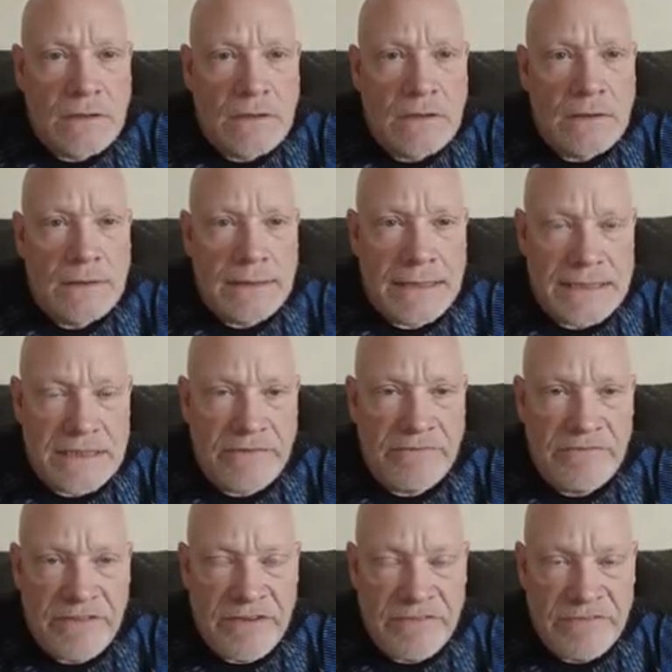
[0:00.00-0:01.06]
It's a
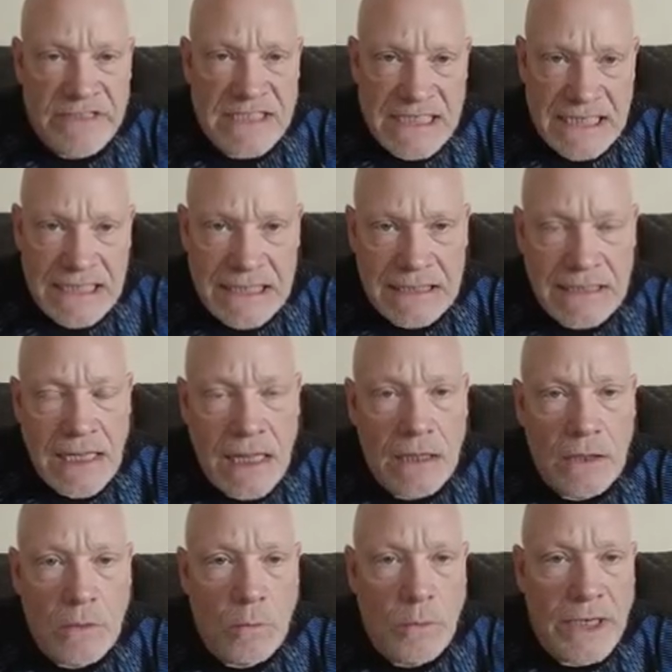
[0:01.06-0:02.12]
$15
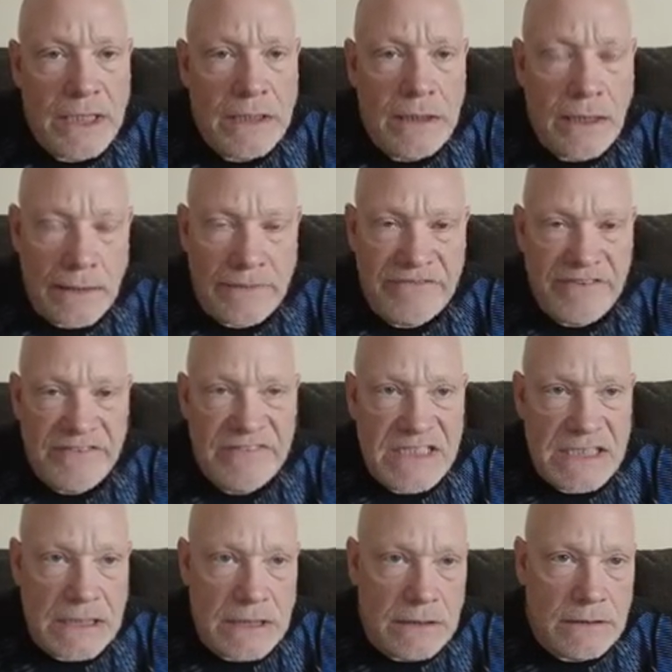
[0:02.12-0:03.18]
win.
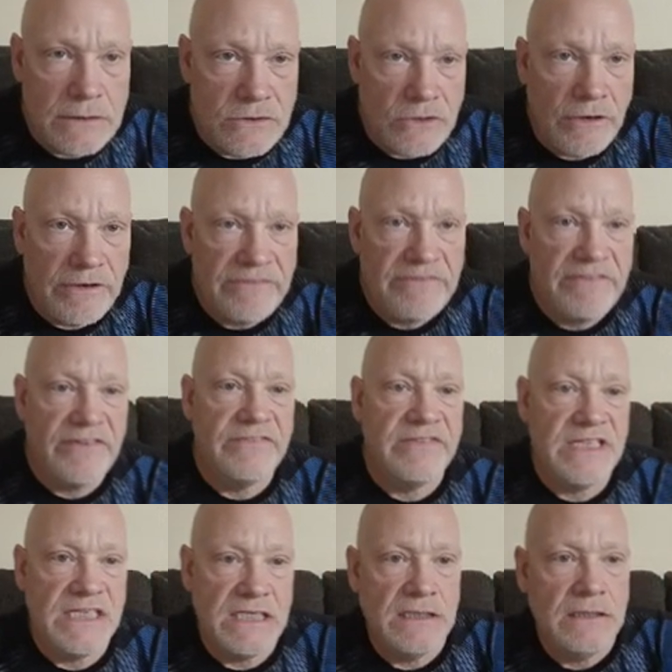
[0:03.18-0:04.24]

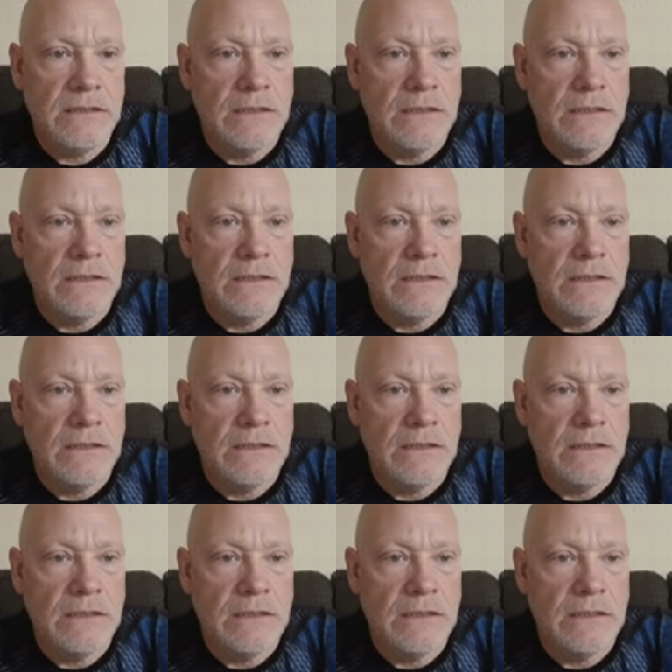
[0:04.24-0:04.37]
15, number